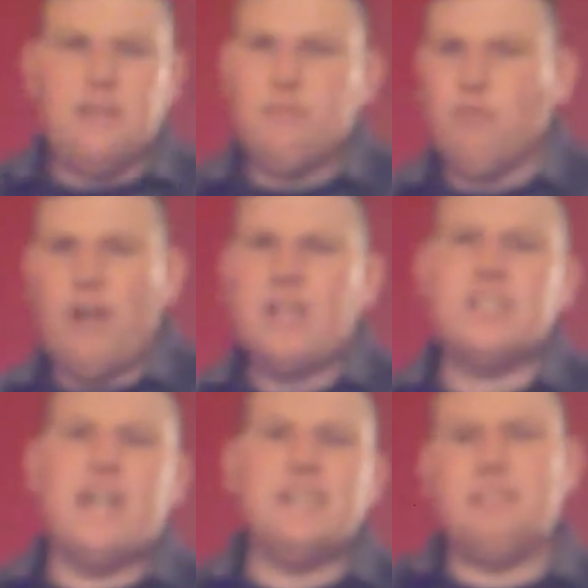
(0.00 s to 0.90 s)
The
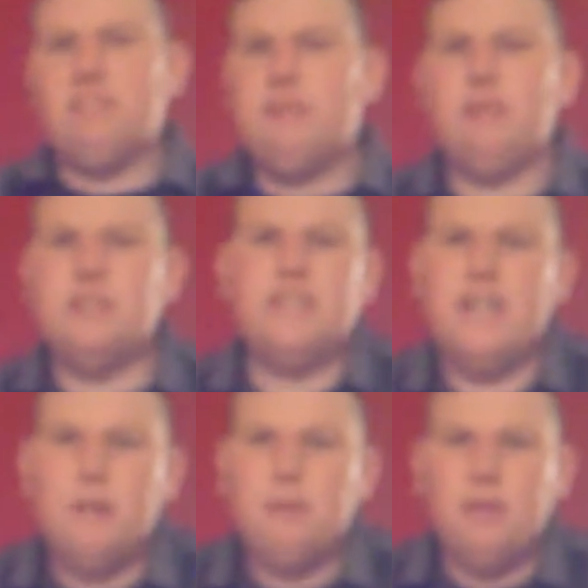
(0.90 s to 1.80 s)
franchise of
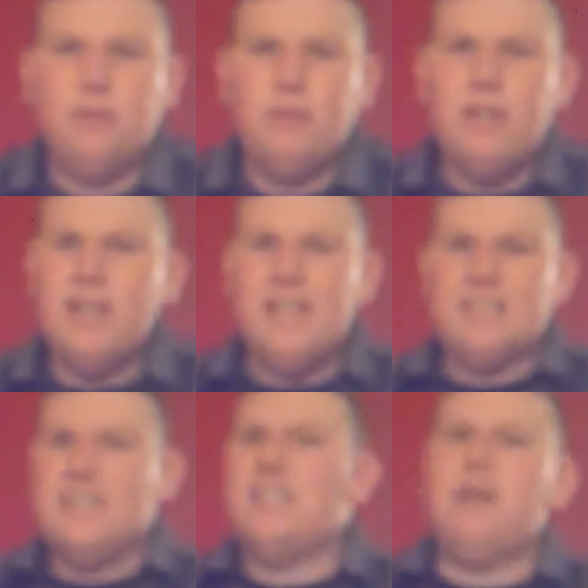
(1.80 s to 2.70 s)
WCW
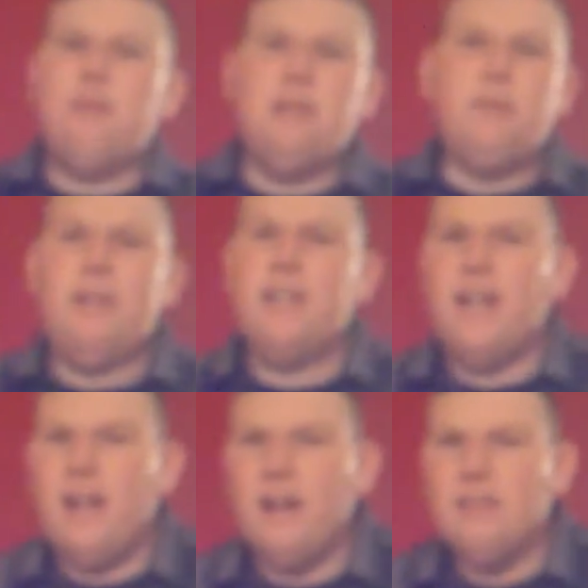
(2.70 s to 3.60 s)
is in WWE
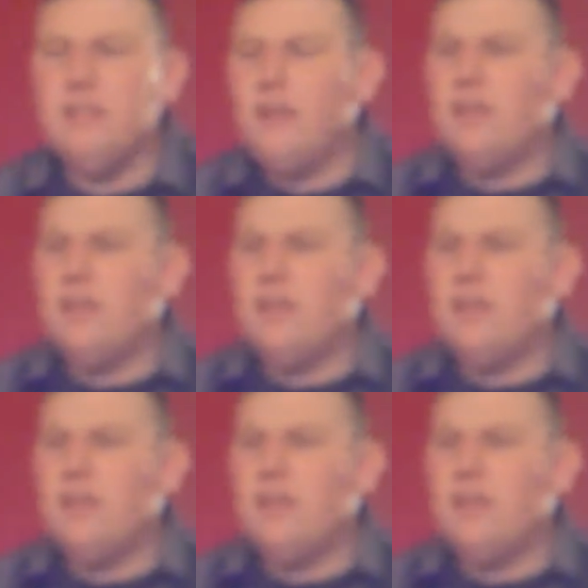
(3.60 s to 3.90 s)
now.